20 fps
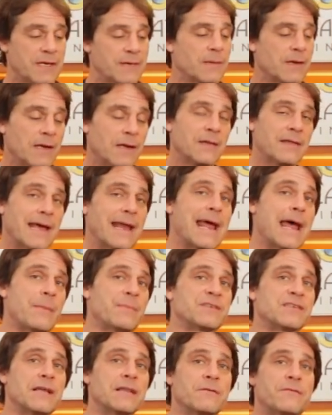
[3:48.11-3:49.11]
and that
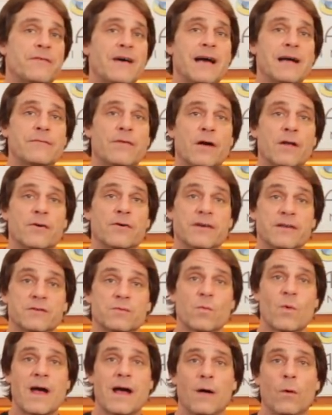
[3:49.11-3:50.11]
happens on the 500
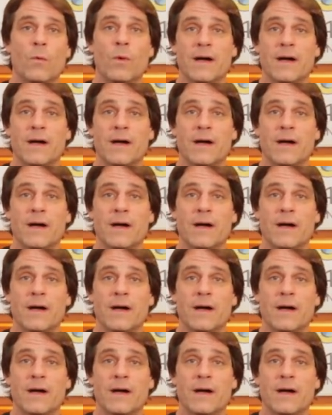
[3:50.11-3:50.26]
as well.